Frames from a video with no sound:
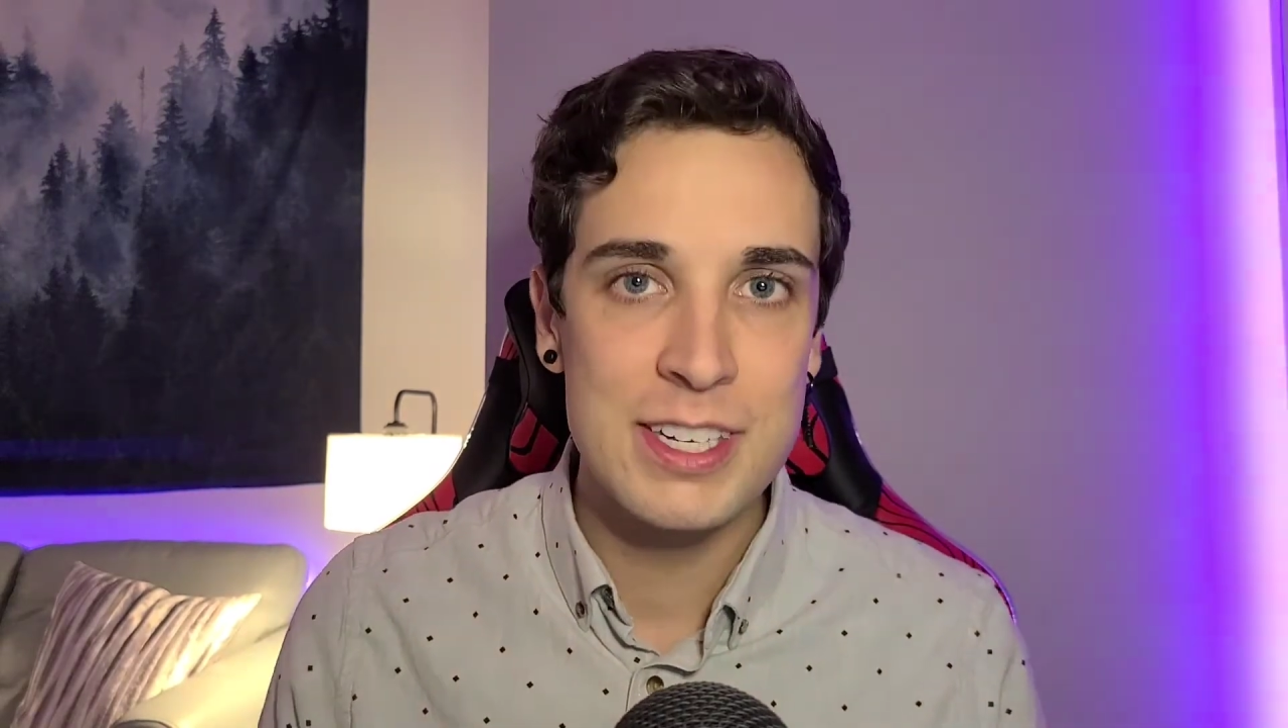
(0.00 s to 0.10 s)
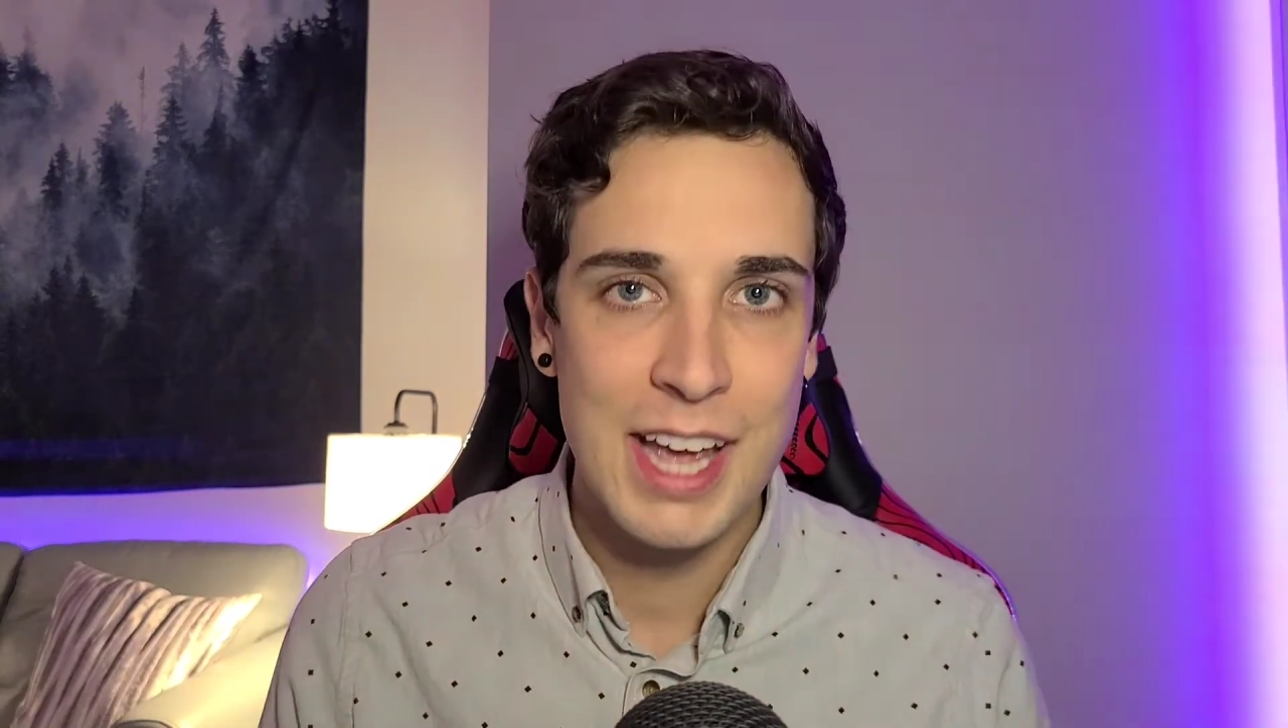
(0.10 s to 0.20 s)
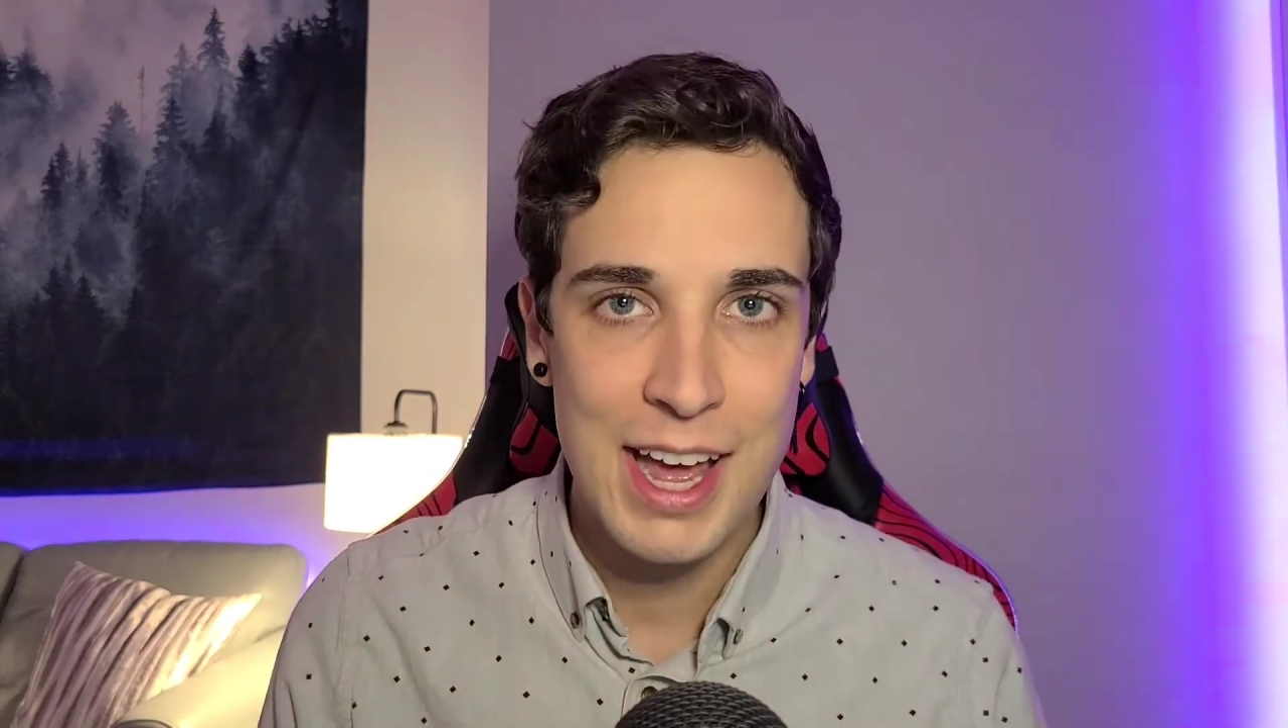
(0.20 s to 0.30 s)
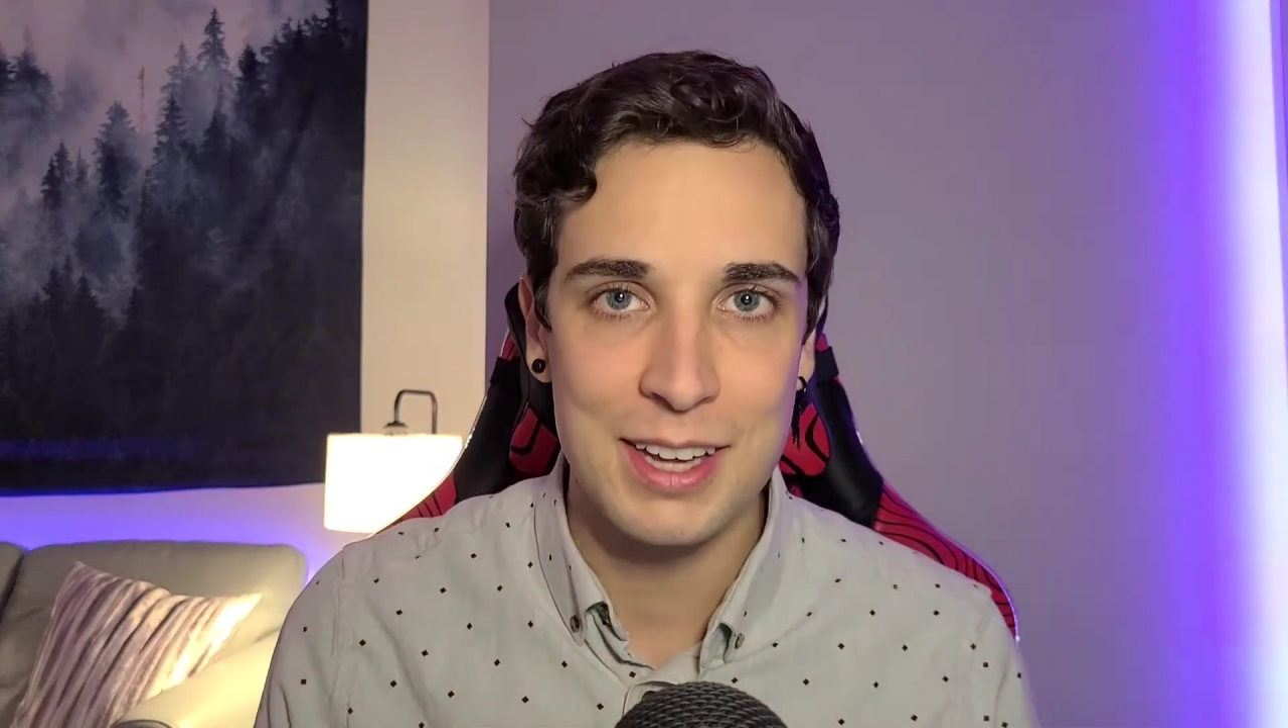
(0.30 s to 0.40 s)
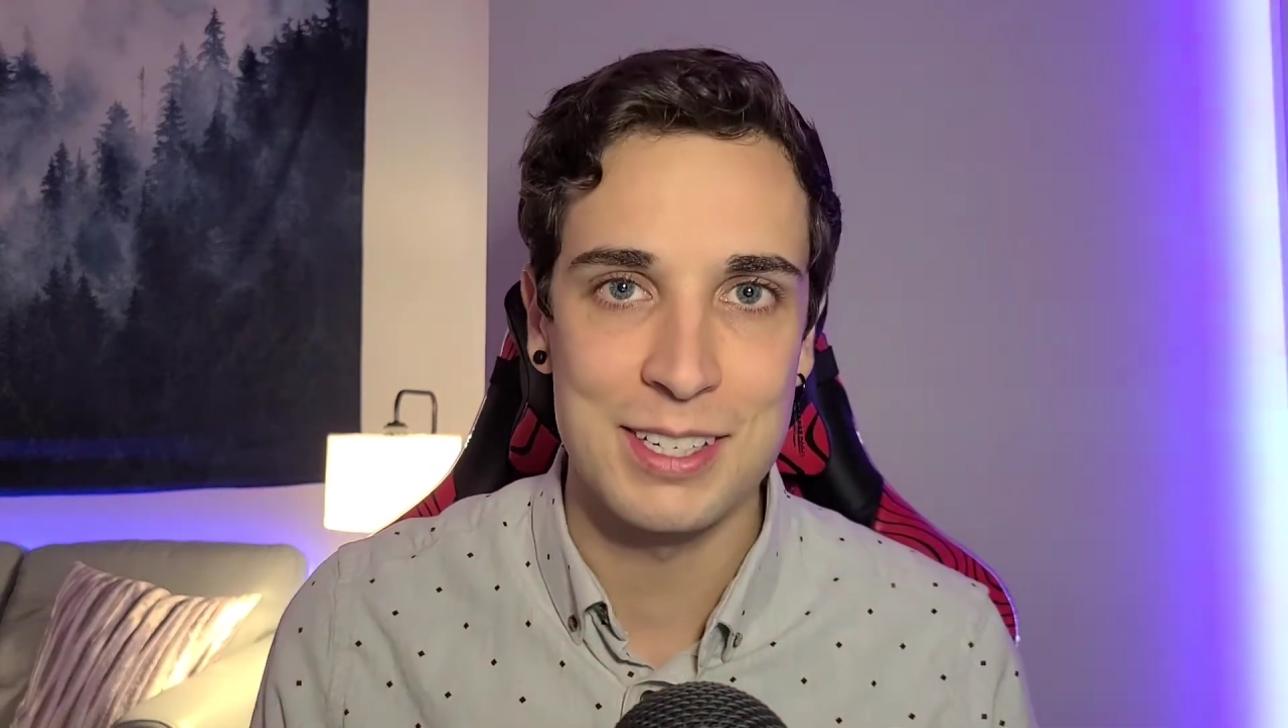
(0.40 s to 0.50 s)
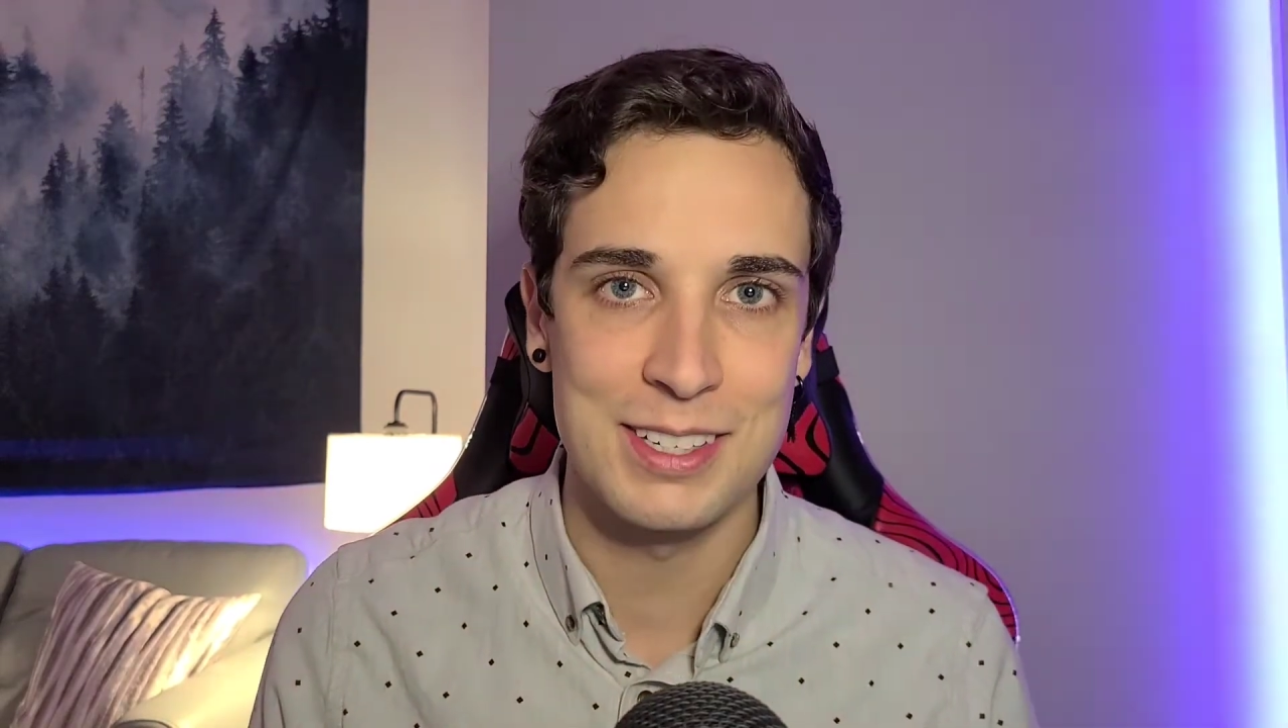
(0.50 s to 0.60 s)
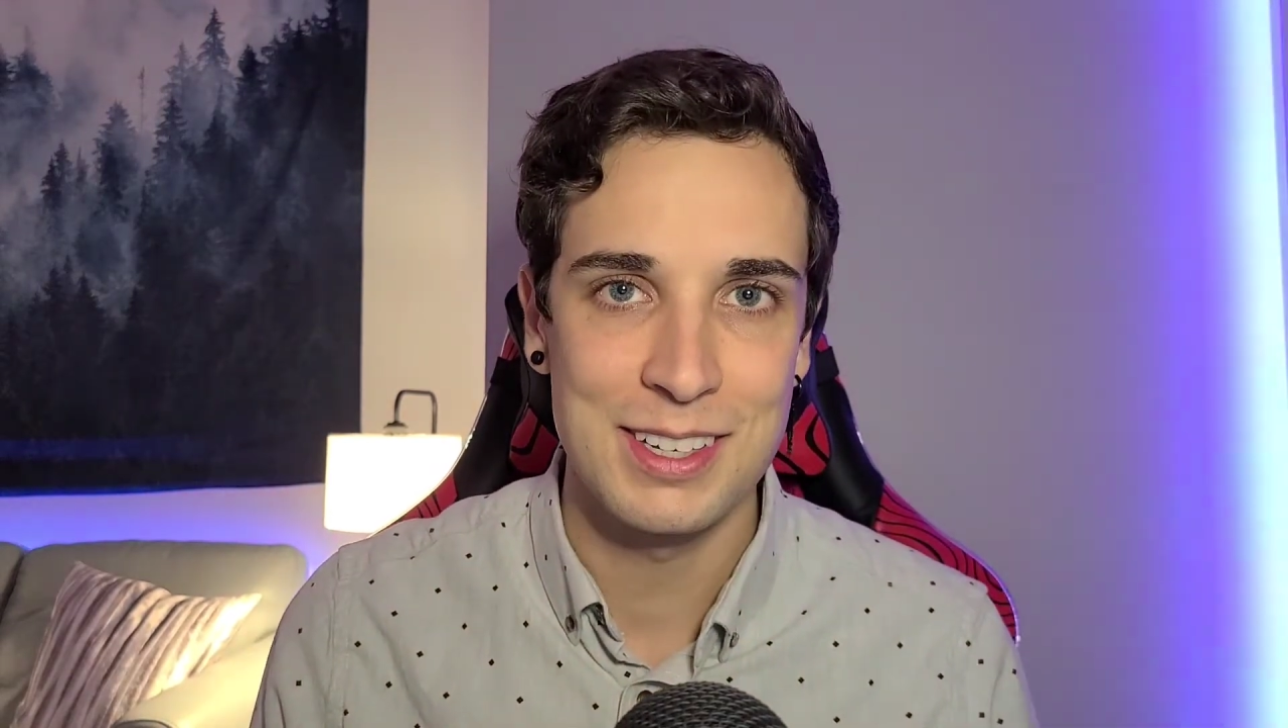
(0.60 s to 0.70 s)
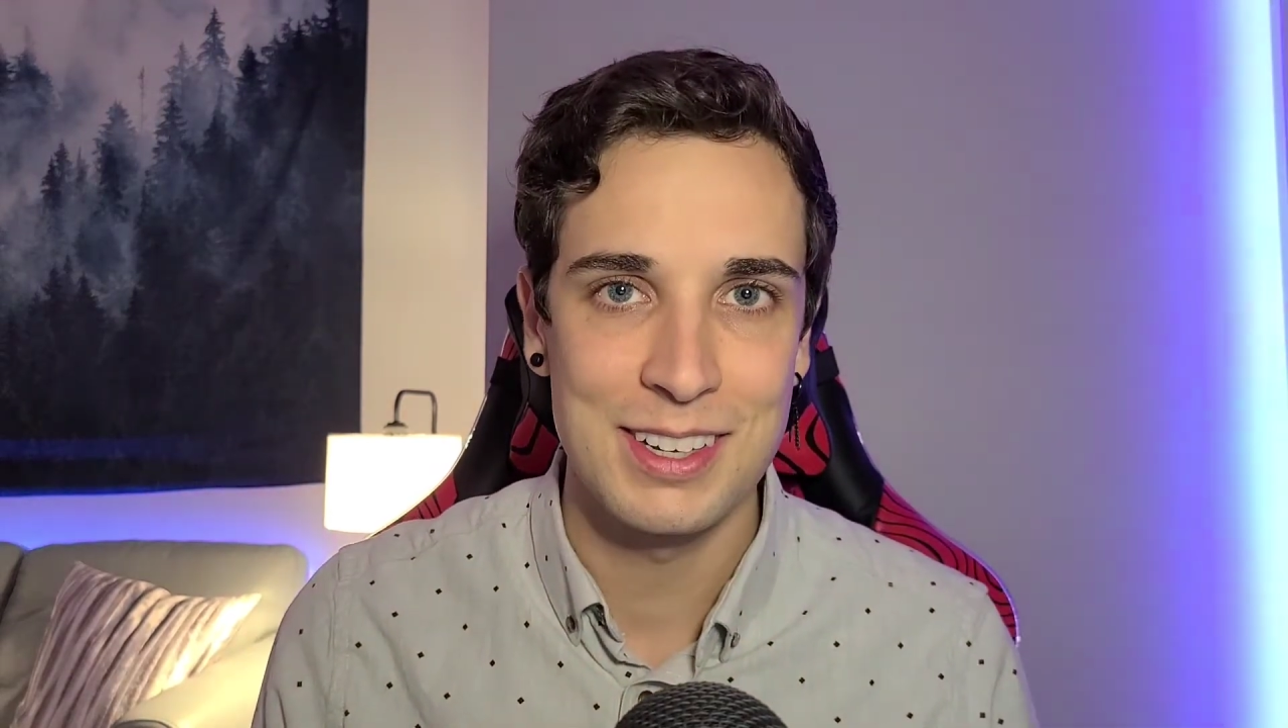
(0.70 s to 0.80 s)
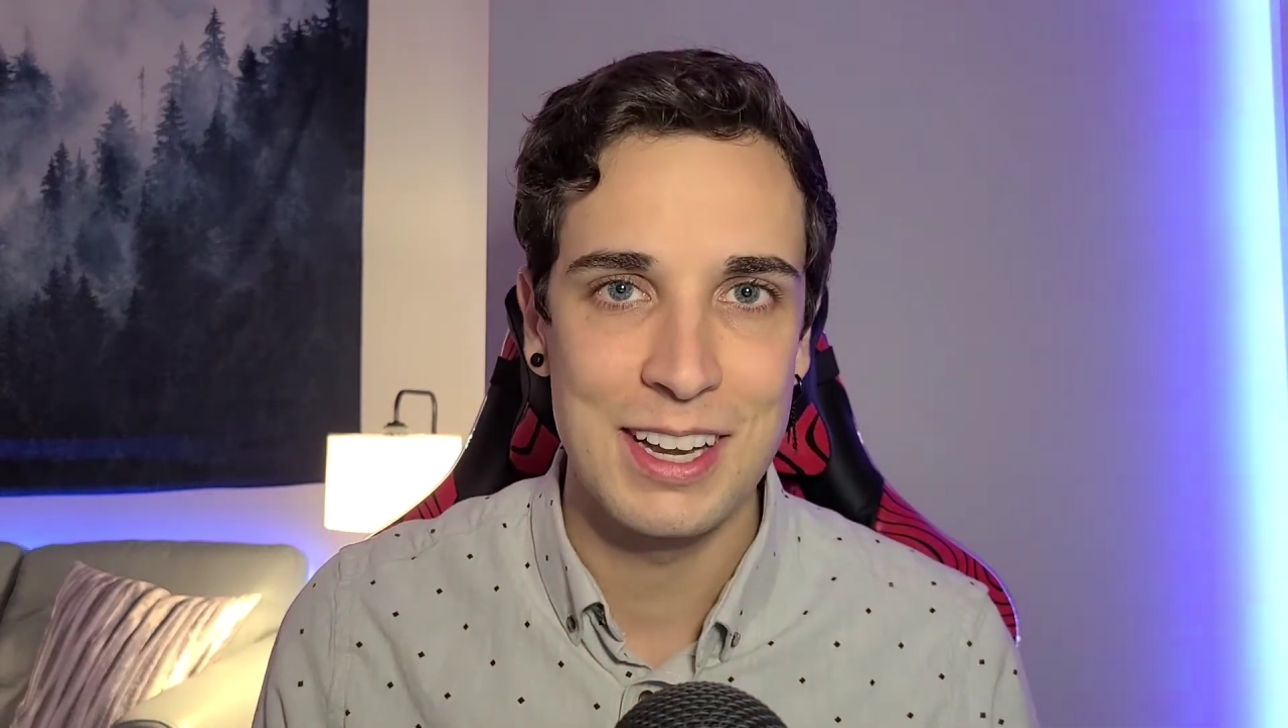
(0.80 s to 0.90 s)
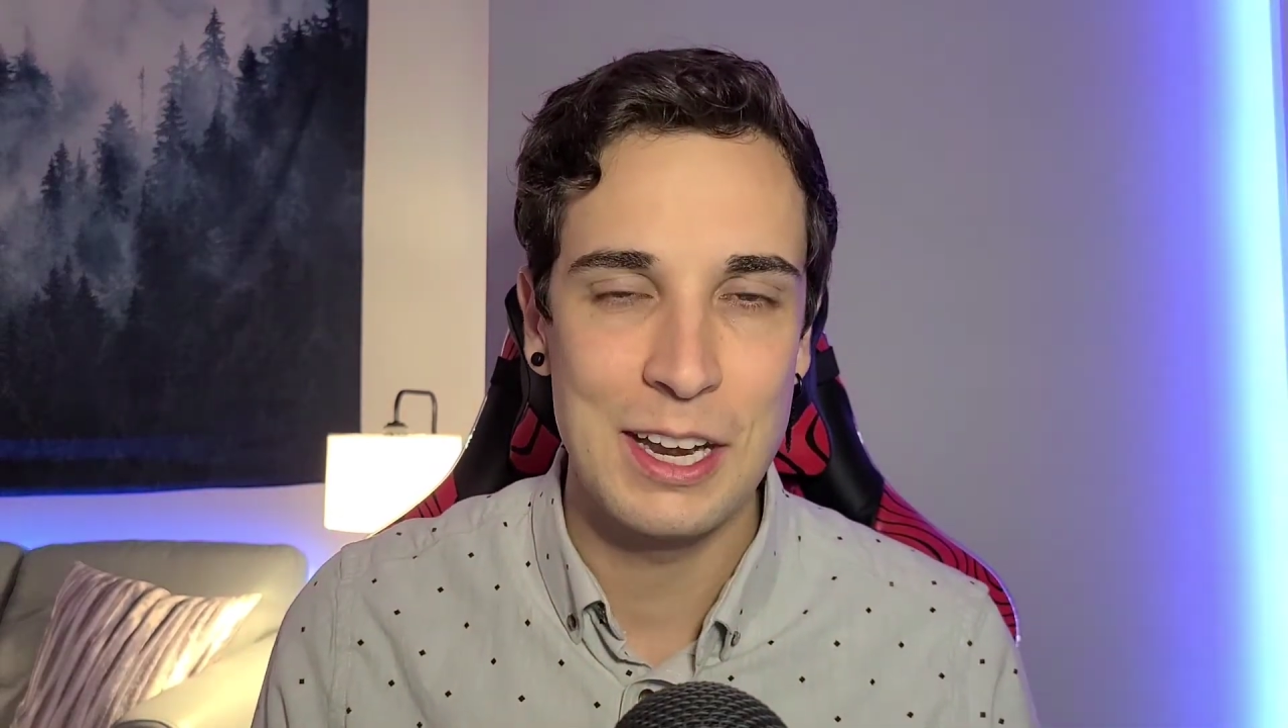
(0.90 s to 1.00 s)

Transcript: test